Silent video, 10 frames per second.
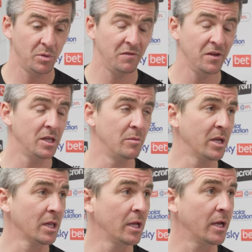Beefy in the
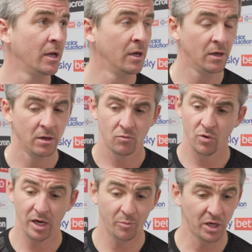middle there,
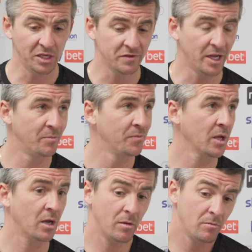really pleased for
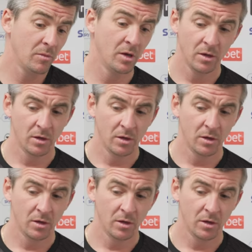them.